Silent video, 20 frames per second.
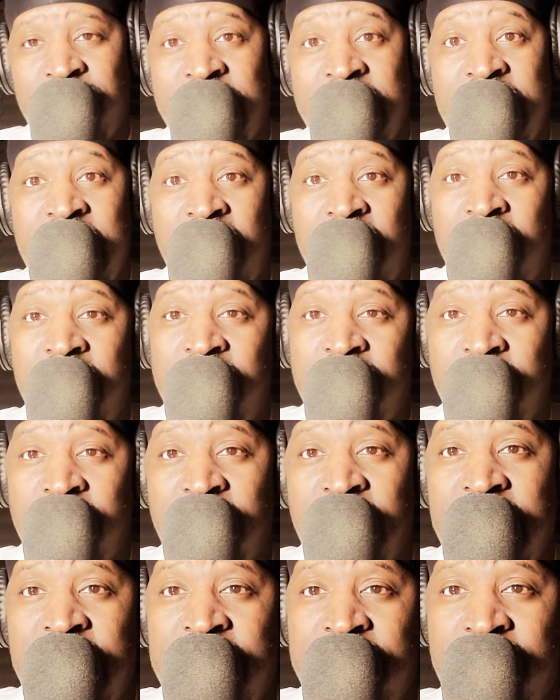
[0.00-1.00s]
They got other
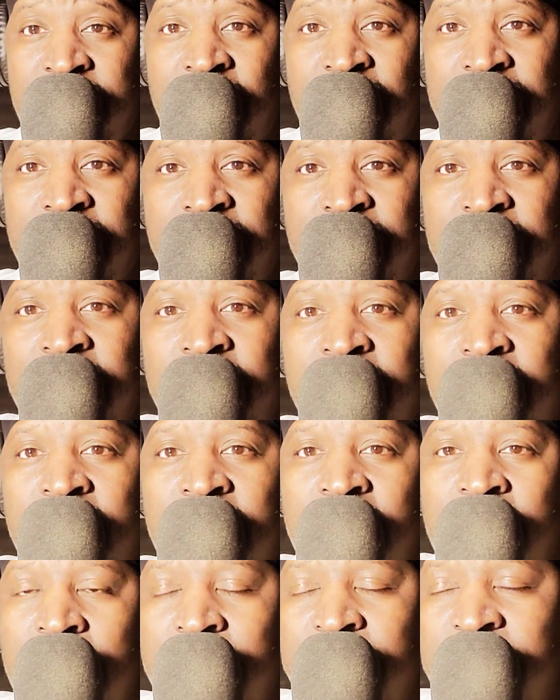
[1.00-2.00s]
things on them.
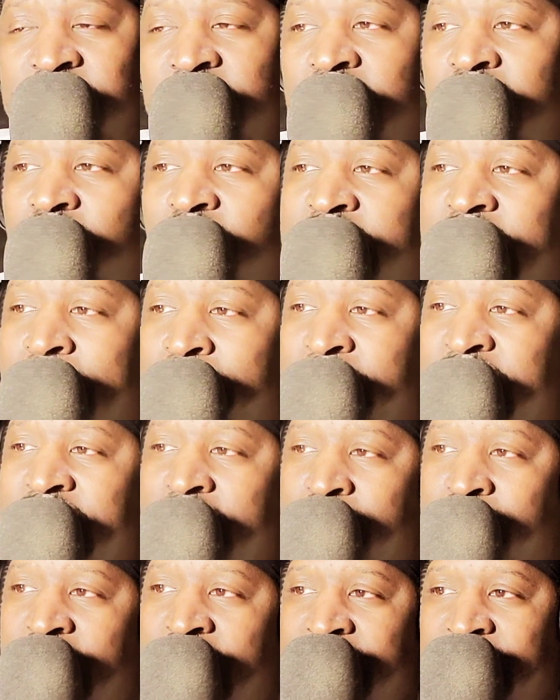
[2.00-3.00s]
Let me tell you what I
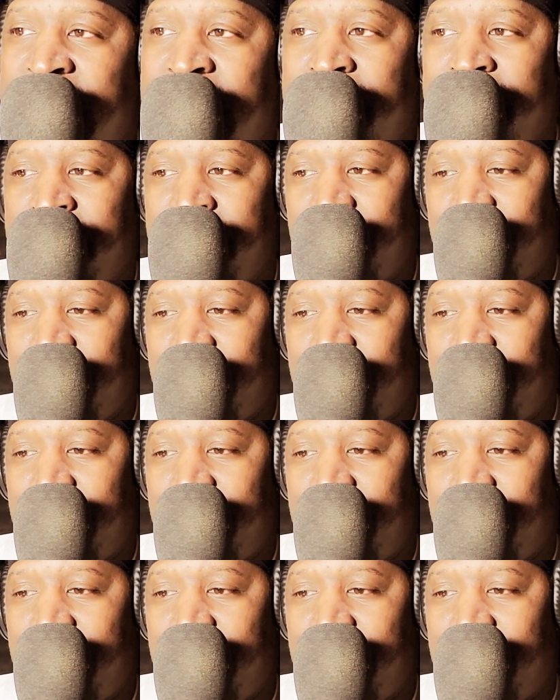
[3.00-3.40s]
mean by that.